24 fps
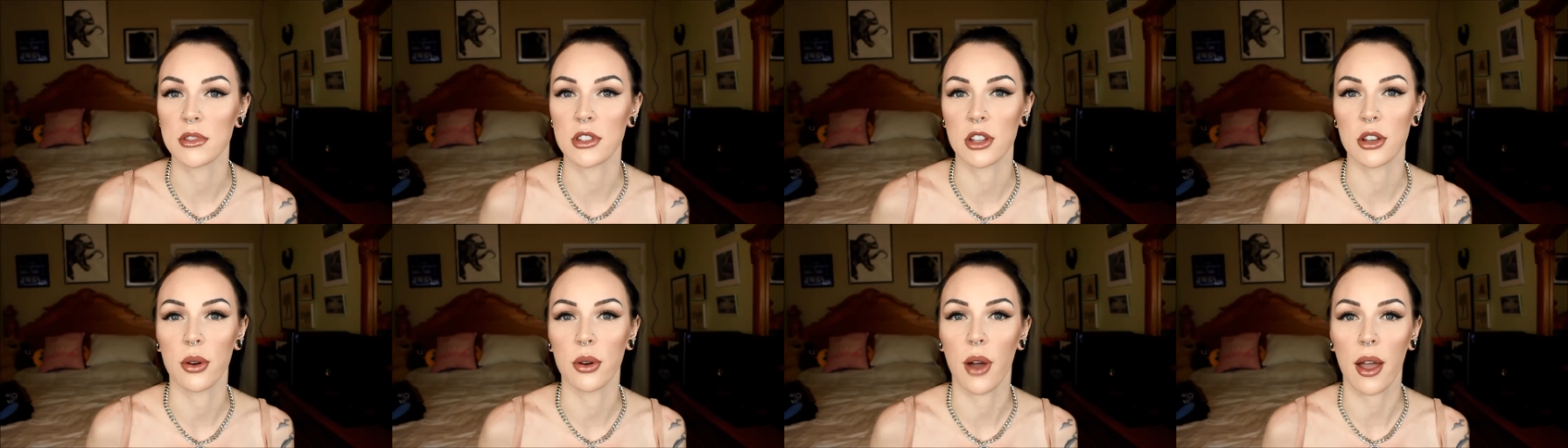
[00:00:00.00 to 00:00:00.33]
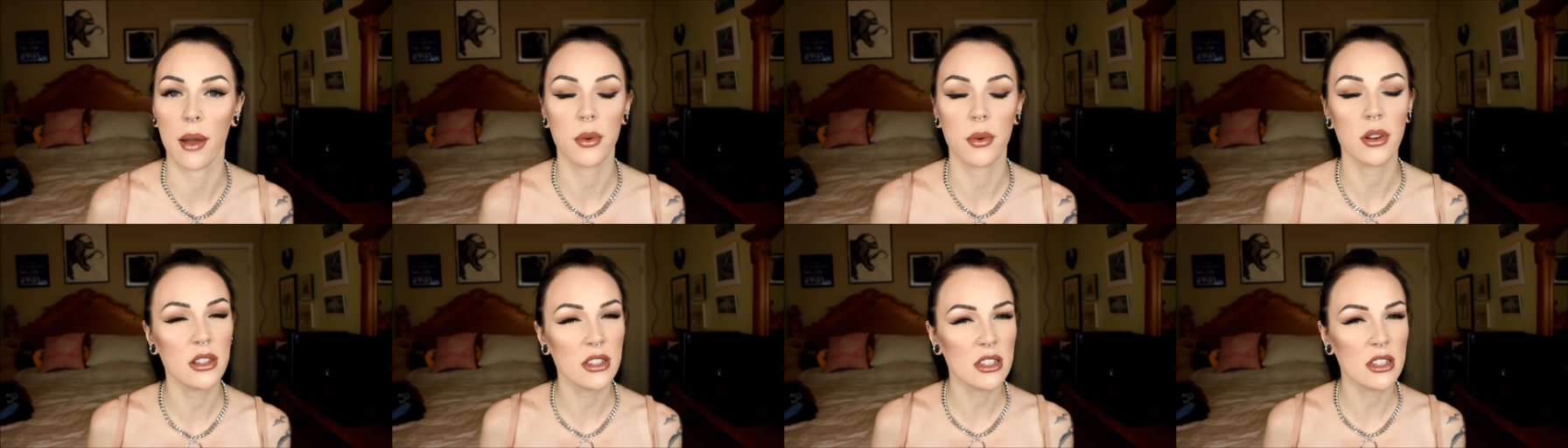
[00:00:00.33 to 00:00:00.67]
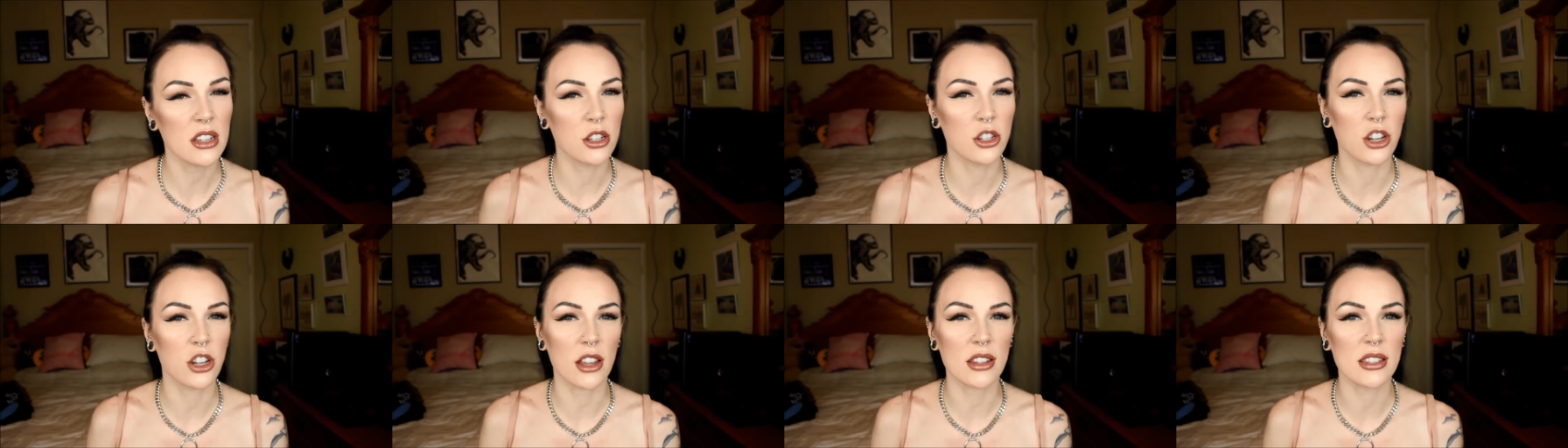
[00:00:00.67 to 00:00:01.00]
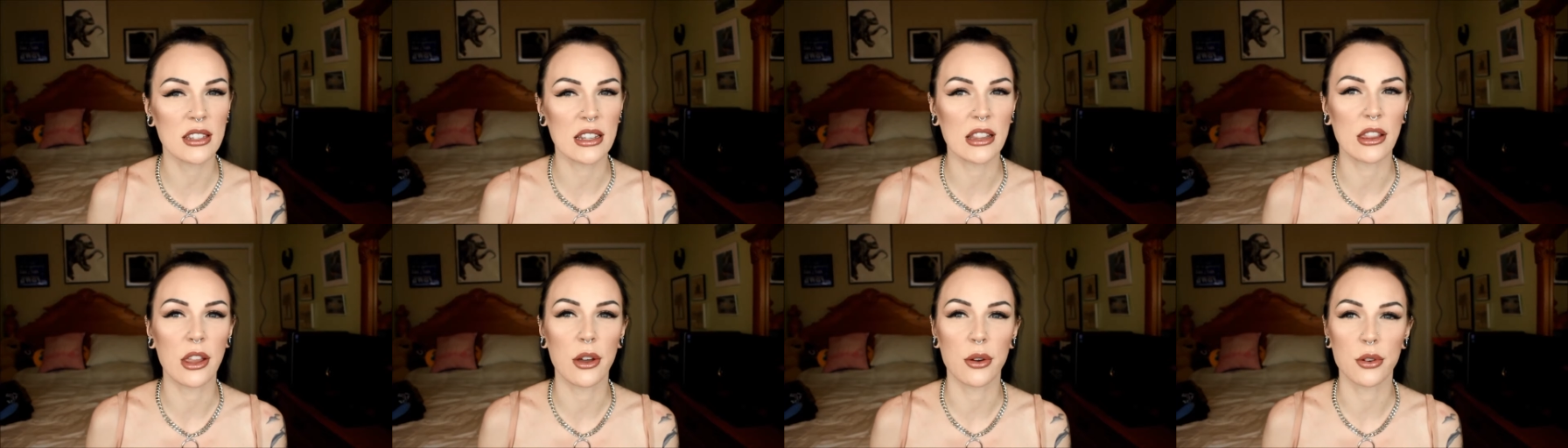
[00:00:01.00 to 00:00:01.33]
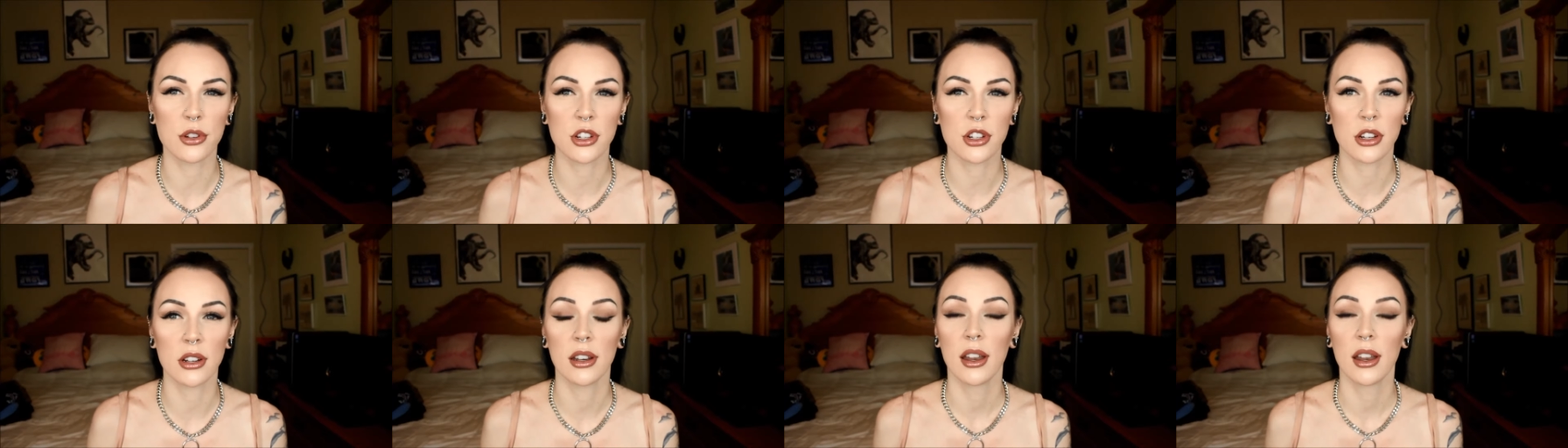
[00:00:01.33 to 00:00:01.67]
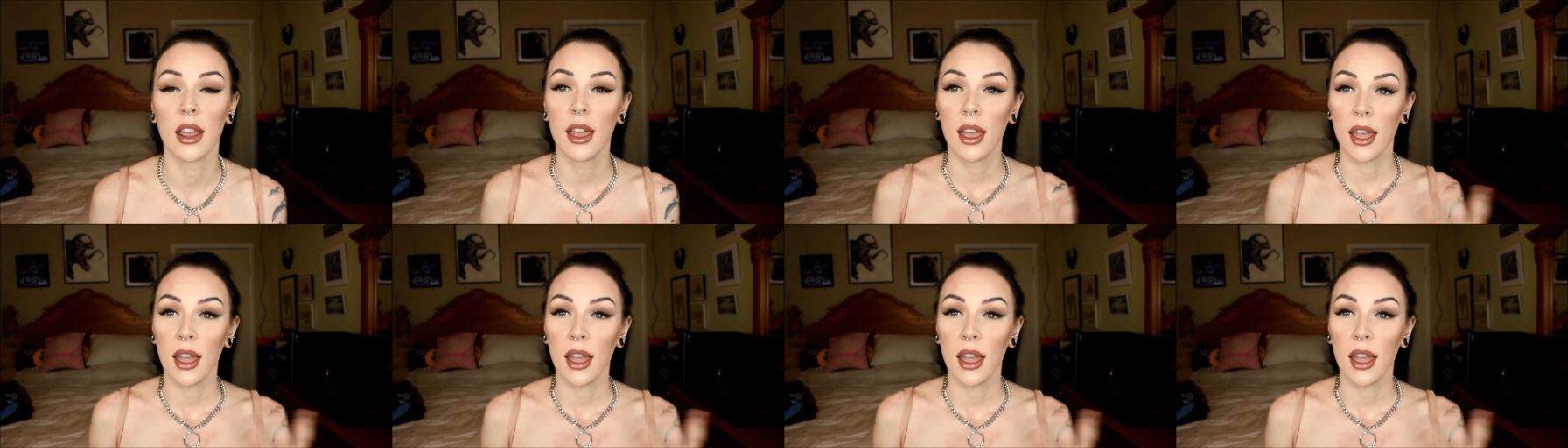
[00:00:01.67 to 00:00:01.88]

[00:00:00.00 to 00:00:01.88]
So I wouldn't suggest lotion.